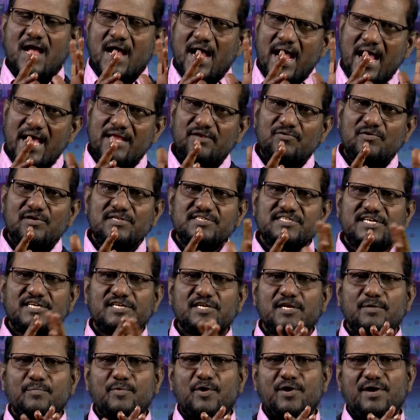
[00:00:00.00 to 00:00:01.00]
Annual
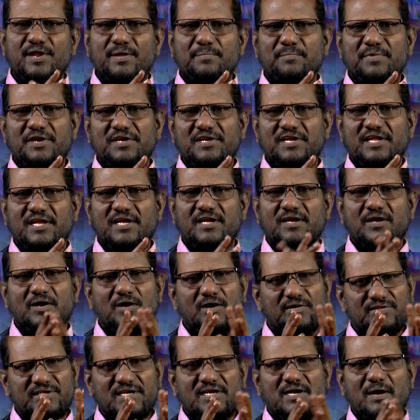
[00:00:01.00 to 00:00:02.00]
general body meeting
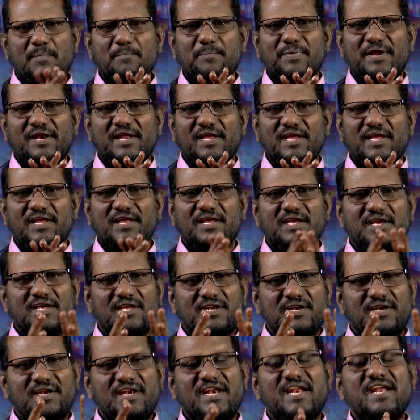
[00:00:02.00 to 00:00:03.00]
of the company
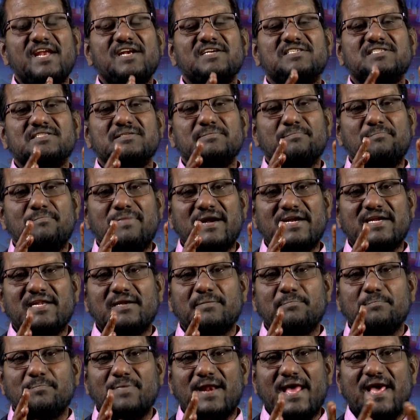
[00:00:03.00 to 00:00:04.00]
needs
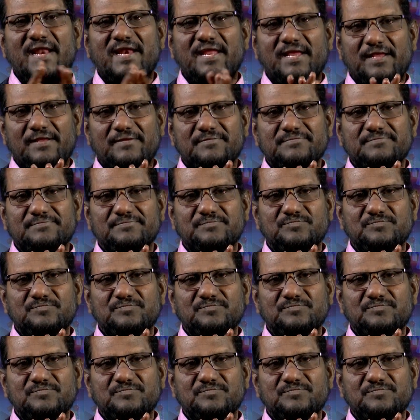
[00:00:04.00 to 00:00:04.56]
better planning.